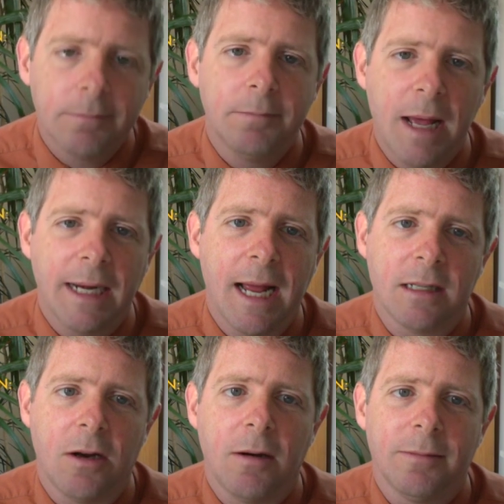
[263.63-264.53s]

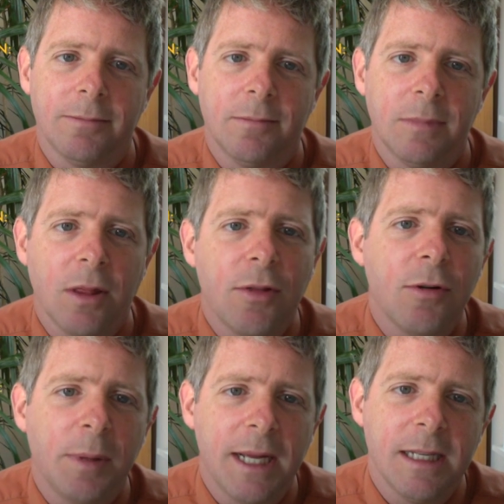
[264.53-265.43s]
Madagascar. Third
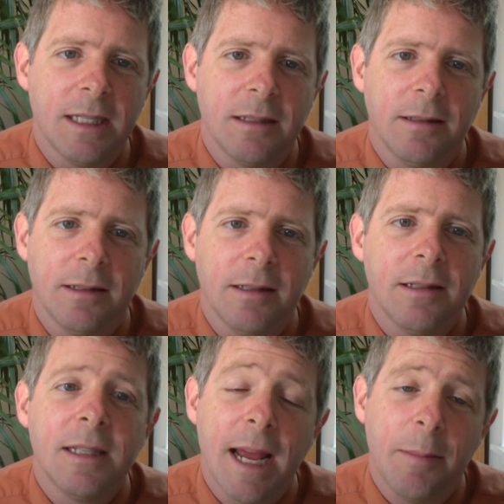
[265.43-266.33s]
place,
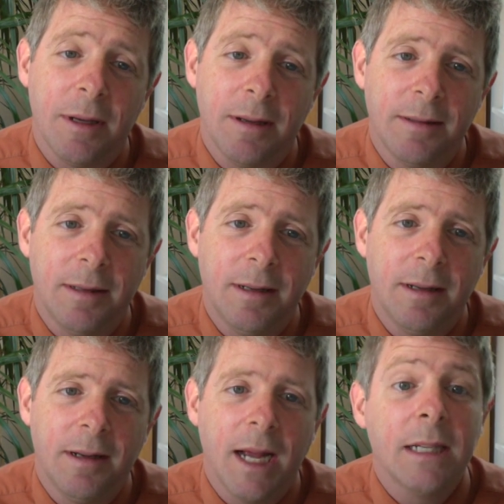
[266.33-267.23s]
Zambia.
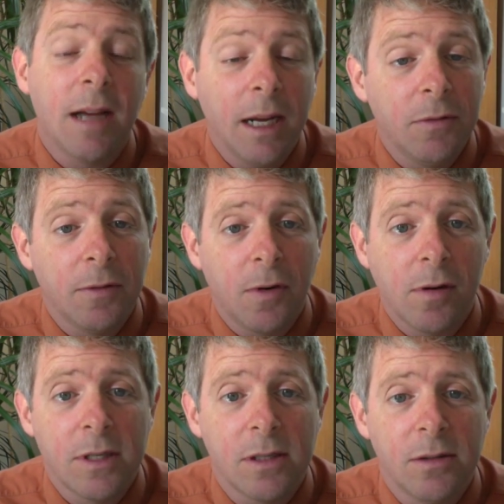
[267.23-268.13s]
And tied for
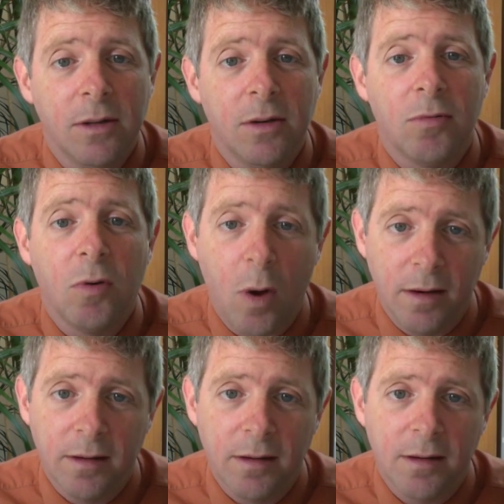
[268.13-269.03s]
first,
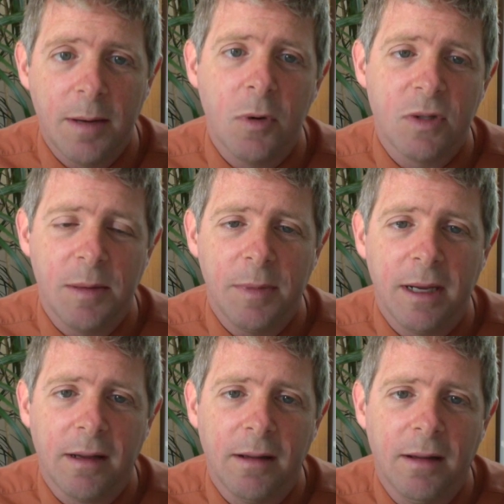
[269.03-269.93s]
Rwanda and
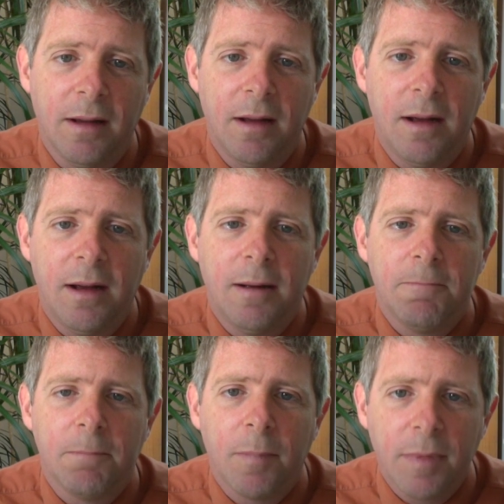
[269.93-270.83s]
Mozambique.
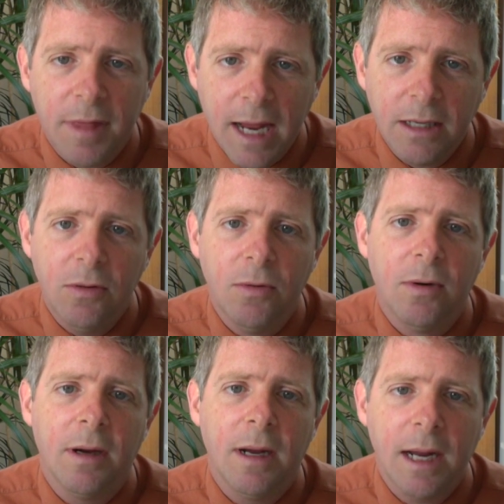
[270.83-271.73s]
Thank you,
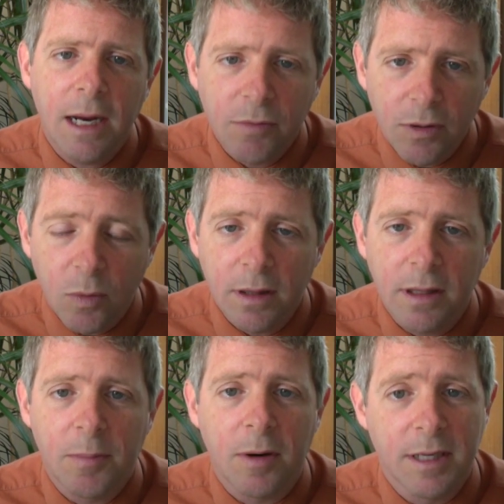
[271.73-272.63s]
everyone
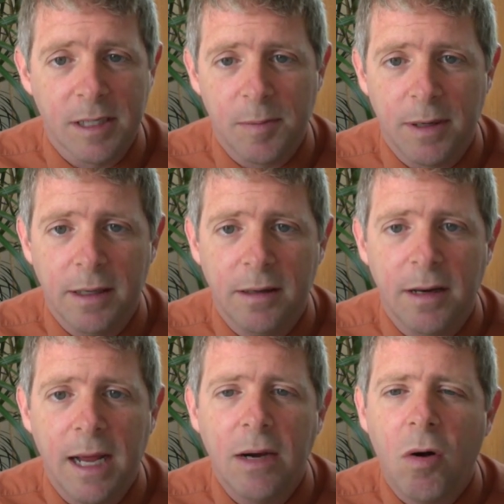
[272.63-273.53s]
that participated,
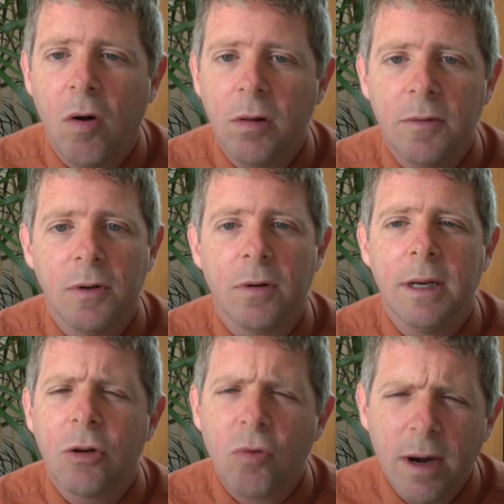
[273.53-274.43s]
and all of your
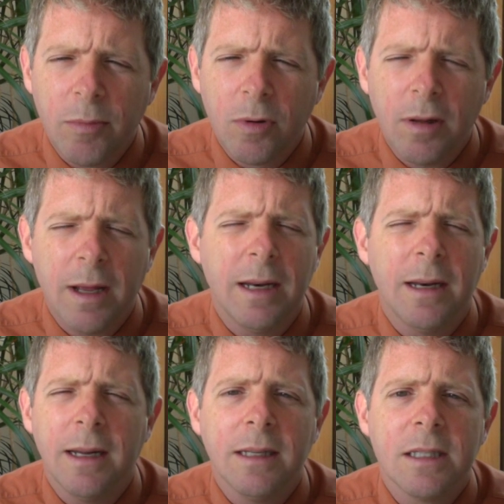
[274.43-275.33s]
incredible and
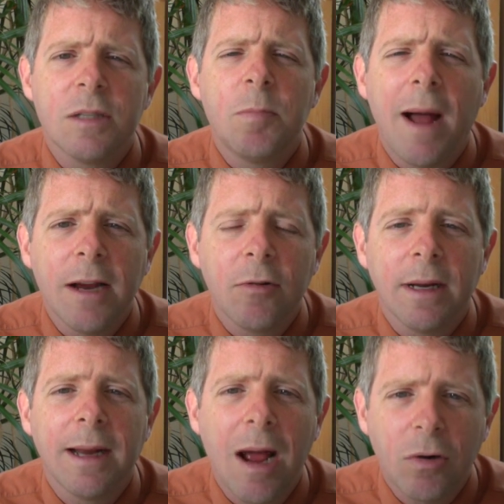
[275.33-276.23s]
inspiring
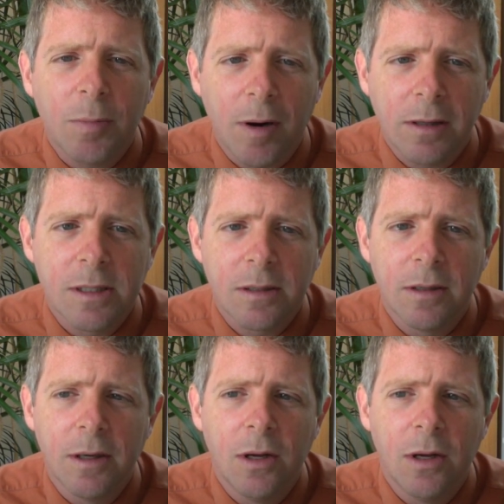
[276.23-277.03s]
counterparts.